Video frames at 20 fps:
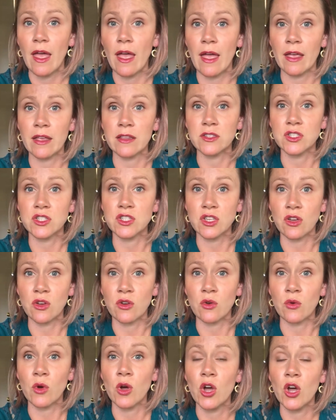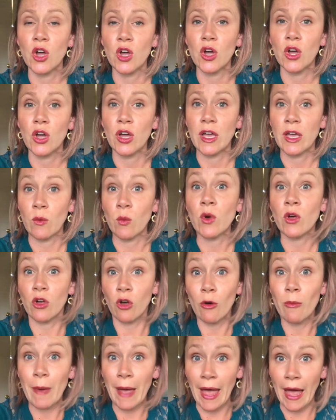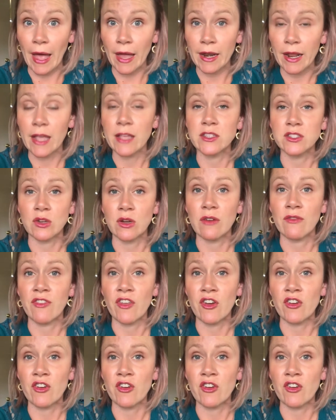and so it will go bad. And so if they're